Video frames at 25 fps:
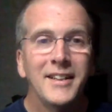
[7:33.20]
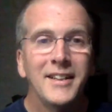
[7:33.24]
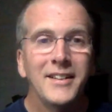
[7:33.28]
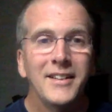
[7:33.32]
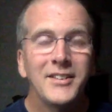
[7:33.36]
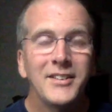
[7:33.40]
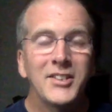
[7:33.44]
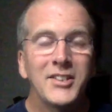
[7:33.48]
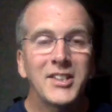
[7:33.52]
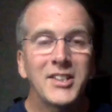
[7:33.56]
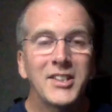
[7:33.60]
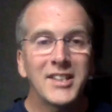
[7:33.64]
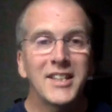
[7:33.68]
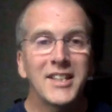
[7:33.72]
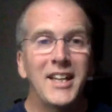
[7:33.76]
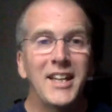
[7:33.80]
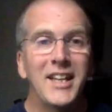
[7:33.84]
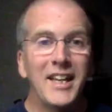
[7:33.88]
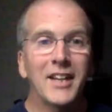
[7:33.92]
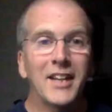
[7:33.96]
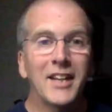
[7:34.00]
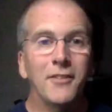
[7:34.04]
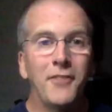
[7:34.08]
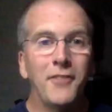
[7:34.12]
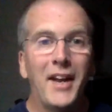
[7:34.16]
just
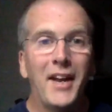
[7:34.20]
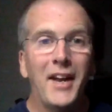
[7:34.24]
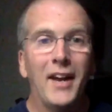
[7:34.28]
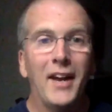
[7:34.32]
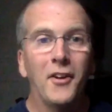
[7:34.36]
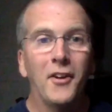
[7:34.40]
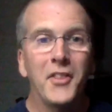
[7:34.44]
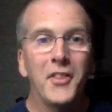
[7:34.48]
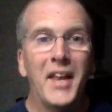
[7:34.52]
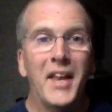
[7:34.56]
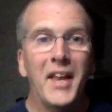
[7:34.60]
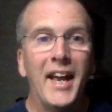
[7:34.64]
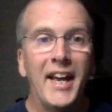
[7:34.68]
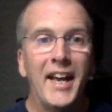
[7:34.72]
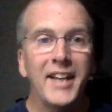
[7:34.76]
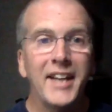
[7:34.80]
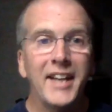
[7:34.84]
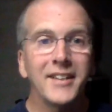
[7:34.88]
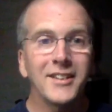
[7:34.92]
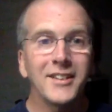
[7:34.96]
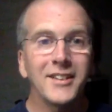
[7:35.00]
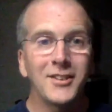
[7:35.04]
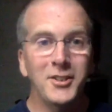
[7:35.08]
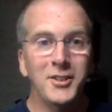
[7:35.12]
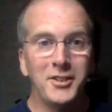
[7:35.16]
think of how
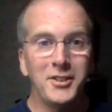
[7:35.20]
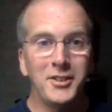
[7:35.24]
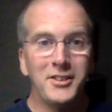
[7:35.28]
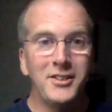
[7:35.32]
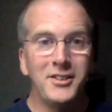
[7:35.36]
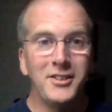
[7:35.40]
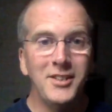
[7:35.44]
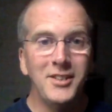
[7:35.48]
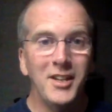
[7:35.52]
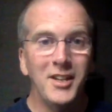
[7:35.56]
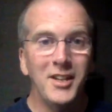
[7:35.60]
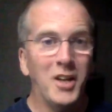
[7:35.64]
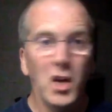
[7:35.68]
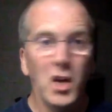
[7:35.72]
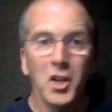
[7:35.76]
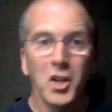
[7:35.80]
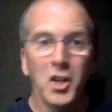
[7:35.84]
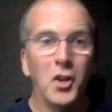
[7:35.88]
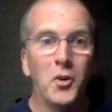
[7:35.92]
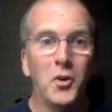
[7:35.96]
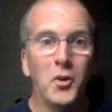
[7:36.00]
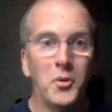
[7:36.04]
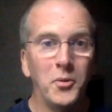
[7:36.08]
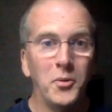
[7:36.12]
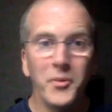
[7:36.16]
that could
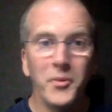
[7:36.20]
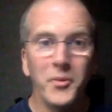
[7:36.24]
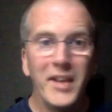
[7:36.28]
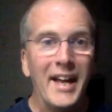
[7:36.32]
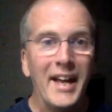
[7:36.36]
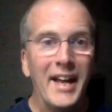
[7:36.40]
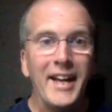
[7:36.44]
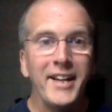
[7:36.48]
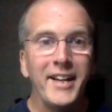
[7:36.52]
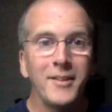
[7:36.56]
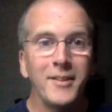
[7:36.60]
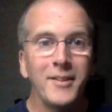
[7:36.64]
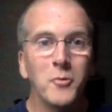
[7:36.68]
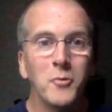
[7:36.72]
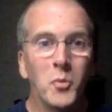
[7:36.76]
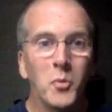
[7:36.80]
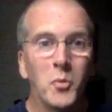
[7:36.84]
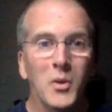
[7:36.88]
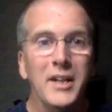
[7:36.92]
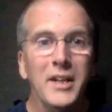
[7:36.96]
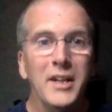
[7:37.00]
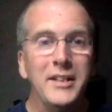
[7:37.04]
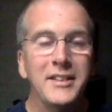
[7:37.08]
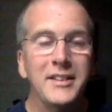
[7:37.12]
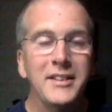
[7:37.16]
alone, that
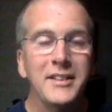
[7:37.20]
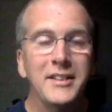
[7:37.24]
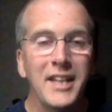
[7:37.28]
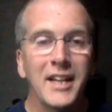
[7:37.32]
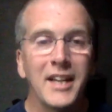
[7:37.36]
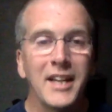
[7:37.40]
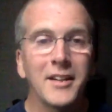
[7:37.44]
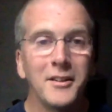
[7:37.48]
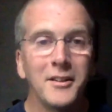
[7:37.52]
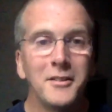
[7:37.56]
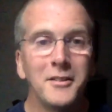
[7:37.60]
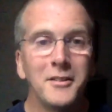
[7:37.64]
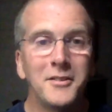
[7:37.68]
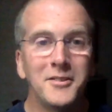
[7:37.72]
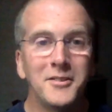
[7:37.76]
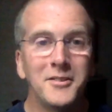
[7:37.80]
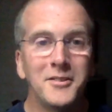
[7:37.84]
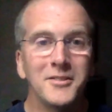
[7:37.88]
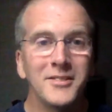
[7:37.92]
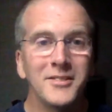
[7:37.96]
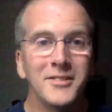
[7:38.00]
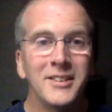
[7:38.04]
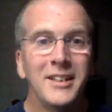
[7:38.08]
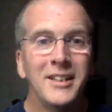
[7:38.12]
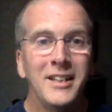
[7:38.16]
one thing
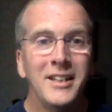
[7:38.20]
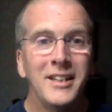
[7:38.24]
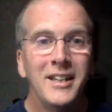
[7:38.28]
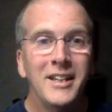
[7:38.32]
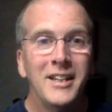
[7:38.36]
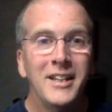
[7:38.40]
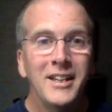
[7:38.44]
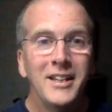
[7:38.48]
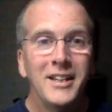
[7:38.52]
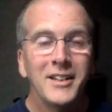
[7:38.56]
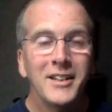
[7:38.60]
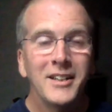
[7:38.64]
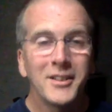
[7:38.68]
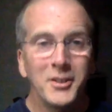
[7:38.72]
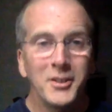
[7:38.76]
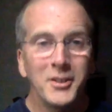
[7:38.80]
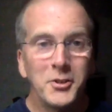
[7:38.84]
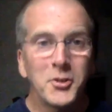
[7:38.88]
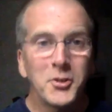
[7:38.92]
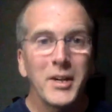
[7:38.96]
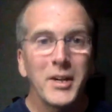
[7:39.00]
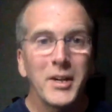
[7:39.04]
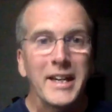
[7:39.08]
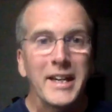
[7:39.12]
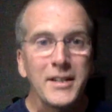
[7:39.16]
alone, could
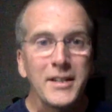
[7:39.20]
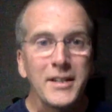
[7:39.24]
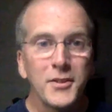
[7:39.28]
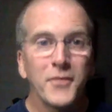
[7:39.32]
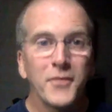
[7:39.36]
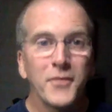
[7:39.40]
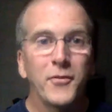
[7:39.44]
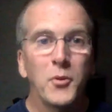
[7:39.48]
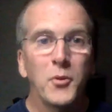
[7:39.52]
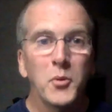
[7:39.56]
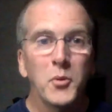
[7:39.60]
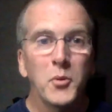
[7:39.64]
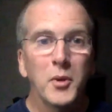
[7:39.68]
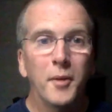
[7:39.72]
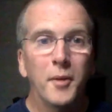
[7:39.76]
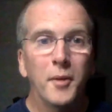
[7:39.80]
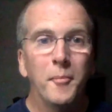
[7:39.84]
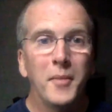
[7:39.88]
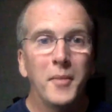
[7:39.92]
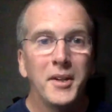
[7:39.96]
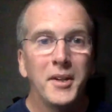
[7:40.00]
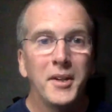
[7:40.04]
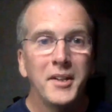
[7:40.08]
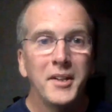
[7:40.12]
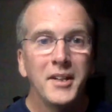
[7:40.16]

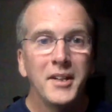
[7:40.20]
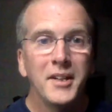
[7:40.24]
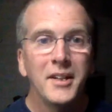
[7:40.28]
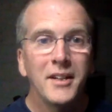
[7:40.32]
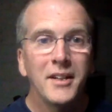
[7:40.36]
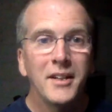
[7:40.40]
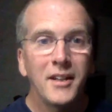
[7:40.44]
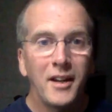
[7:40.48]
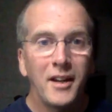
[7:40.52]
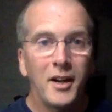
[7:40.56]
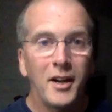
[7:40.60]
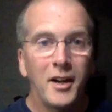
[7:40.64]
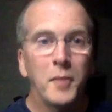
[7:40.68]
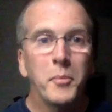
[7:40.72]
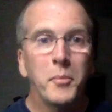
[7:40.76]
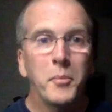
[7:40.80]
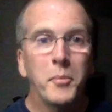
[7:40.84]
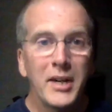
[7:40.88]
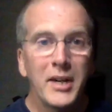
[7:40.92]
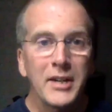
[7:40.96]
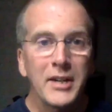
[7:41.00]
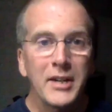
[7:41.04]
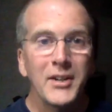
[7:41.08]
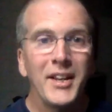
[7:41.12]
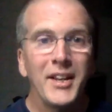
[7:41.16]
transform our
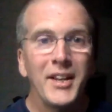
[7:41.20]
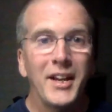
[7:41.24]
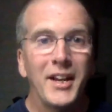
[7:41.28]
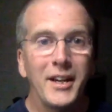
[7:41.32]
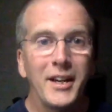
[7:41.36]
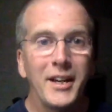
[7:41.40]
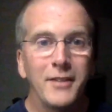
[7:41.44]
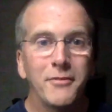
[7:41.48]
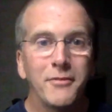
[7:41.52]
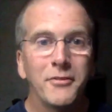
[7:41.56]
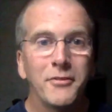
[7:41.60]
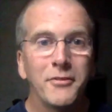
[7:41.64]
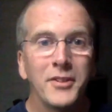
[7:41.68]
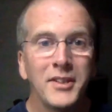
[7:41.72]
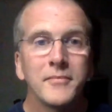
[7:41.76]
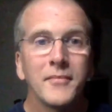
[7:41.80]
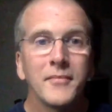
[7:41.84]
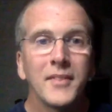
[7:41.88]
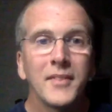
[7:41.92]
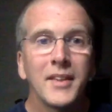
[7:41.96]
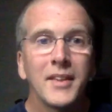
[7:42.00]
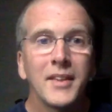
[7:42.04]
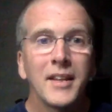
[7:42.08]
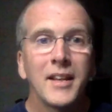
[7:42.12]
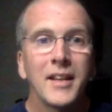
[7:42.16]
prayer life
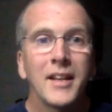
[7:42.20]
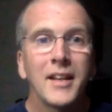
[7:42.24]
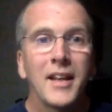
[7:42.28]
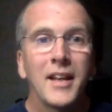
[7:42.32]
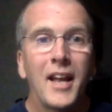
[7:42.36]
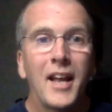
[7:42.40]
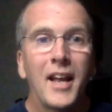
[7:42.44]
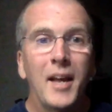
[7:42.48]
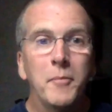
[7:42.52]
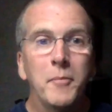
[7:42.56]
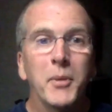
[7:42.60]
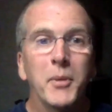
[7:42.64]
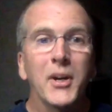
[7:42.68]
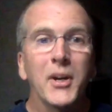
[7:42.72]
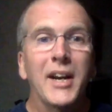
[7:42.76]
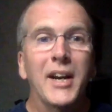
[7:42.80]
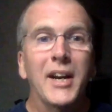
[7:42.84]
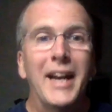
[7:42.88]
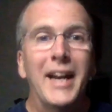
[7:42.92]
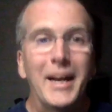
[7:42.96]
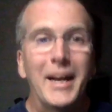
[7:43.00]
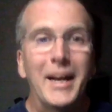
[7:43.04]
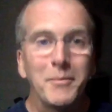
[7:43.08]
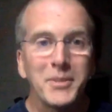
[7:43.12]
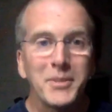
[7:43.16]
and
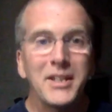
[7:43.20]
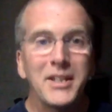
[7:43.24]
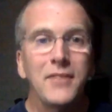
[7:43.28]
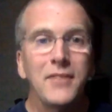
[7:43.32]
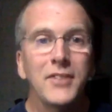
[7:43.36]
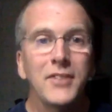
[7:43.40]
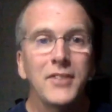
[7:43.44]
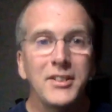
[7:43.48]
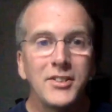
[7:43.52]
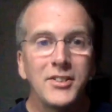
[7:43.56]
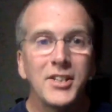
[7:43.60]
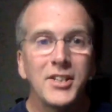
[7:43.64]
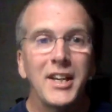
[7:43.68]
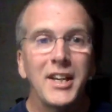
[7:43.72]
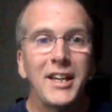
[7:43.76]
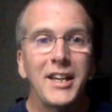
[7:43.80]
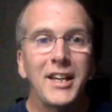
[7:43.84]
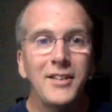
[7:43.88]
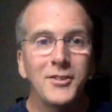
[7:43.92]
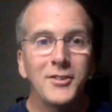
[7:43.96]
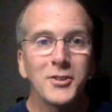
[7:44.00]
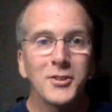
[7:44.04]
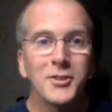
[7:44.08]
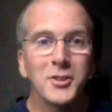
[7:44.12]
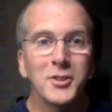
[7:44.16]
perhaps even
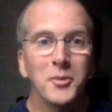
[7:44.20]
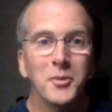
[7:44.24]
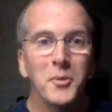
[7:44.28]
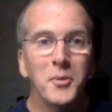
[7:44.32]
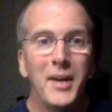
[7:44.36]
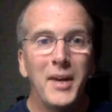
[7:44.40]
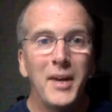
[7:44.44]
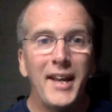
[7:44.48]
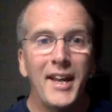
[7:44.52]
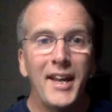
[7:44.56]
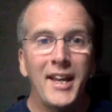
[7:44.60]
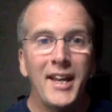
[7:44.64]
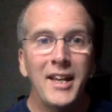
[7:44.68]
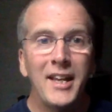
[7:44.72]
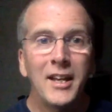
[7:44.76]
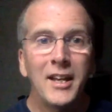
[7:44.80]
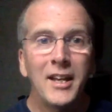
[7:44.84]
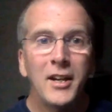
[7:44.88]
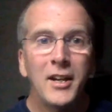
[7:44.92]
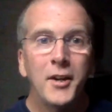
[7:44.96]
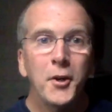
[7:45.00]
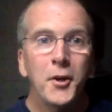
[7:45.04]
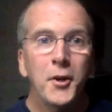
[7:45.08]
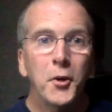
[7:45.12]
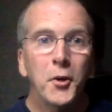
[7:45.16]
change the way
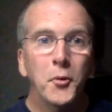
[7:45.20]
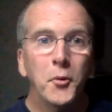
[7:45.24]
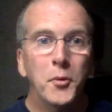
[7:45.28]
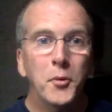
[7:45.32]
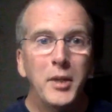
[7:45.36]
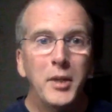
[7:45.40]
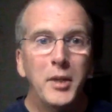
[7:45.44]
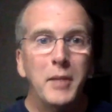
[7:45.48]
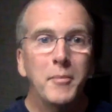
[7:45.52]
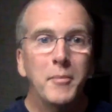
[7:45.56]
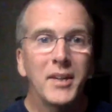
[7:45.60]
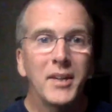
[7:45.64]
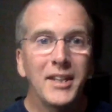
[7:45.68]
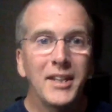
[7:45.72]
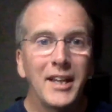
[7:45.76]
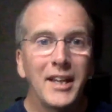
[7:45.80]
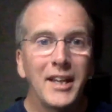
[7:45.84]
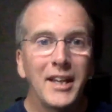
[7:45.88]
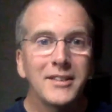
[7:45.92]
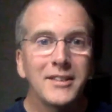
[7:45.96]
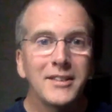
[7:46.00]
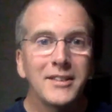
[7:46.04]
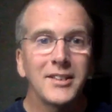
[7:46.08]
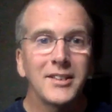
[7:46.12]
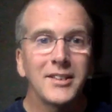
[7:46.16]
we
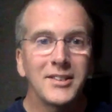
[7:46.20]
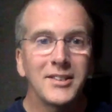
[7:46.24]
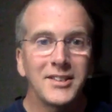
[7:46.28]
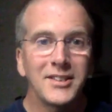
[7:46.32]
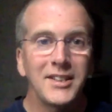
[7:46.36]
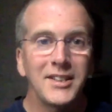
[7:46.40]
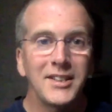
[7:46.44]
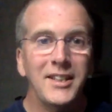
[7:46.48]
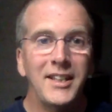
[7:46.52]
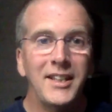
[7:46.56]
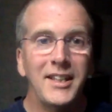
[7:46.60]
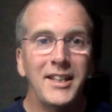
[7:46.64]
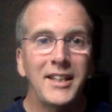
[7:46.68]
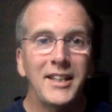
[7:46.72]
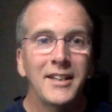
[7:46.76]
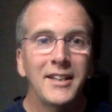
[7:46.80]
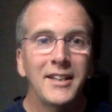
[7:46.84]
begin to see